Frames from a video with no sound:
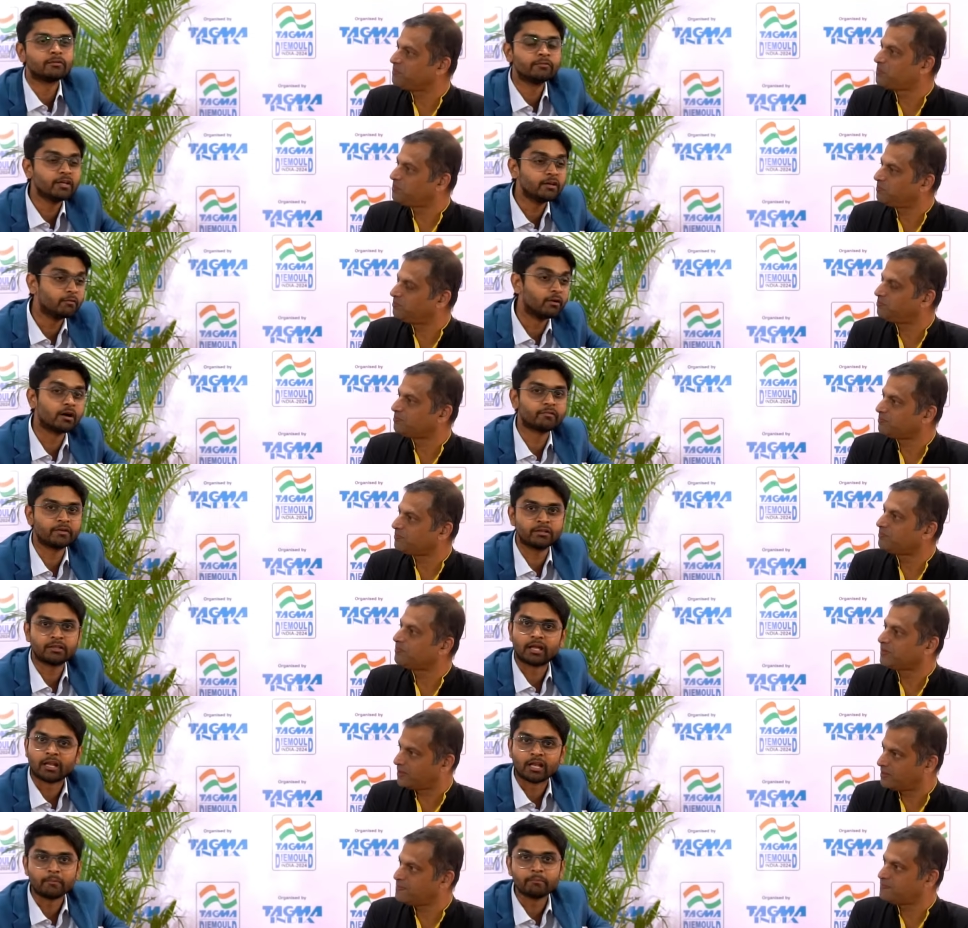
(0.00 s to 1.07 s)
Speaker 1: we work with
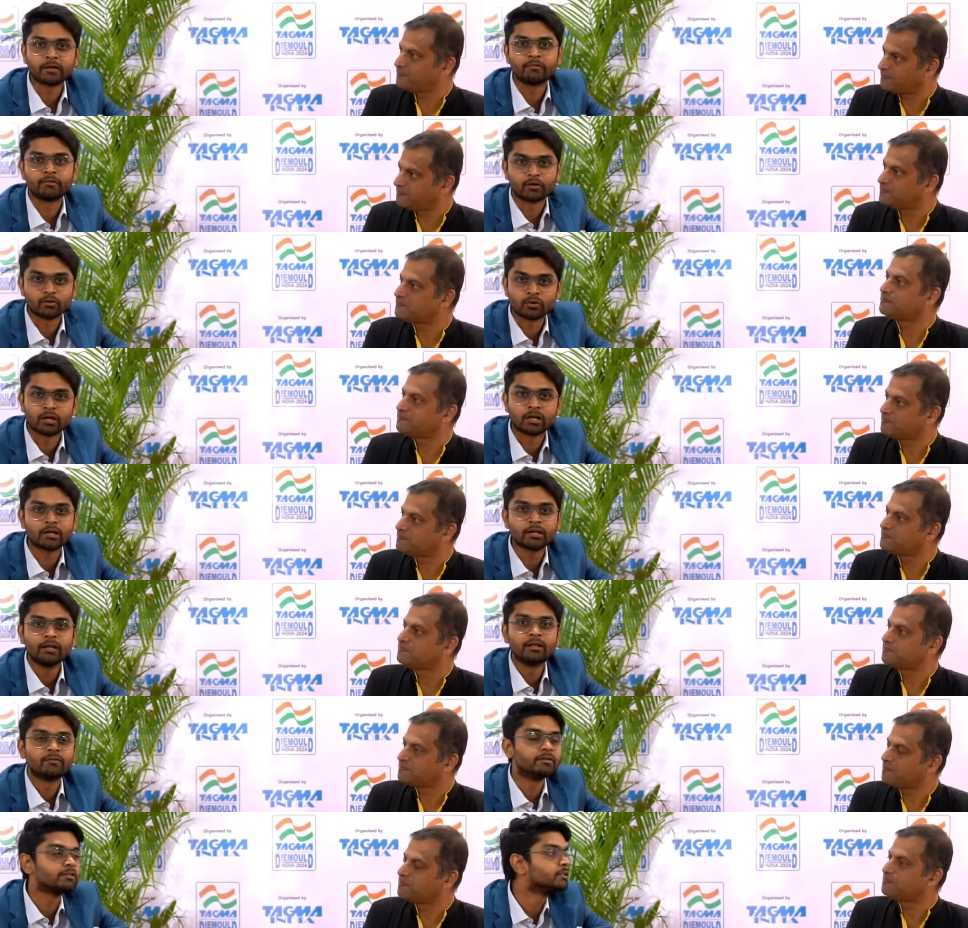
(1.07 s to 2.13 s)
NLMK Verona,
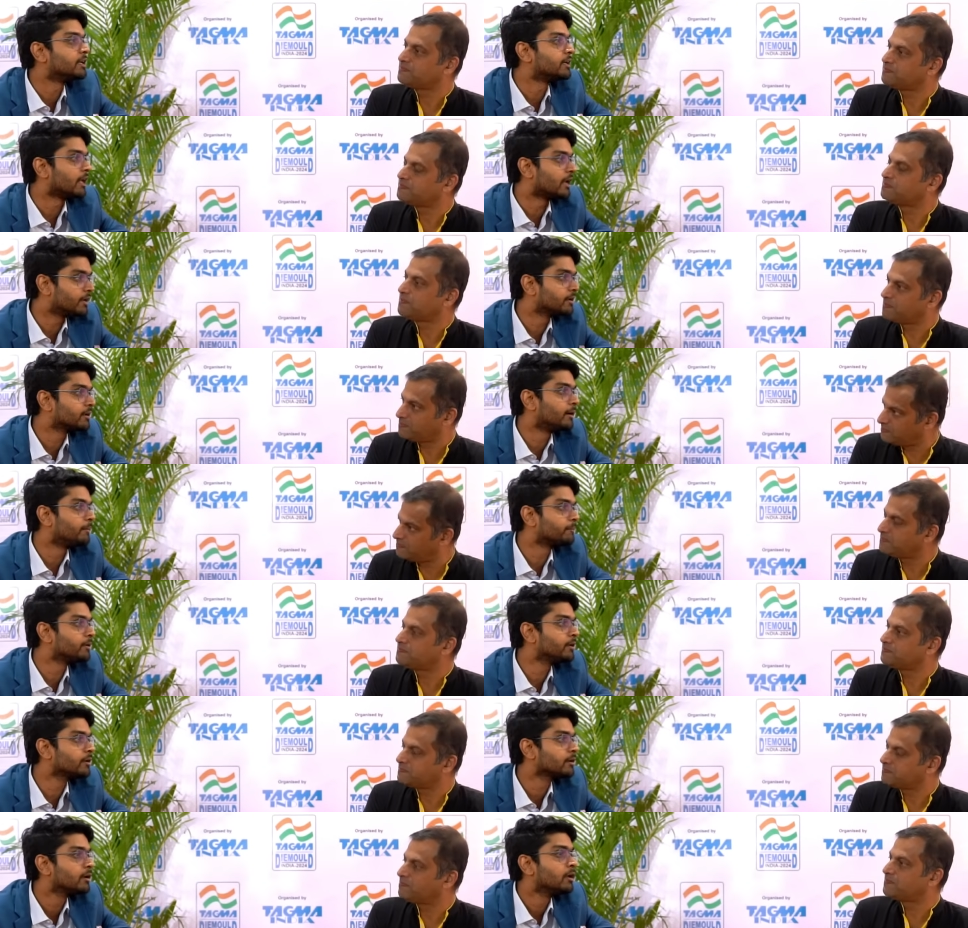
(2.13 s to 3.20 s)
which is Italian company.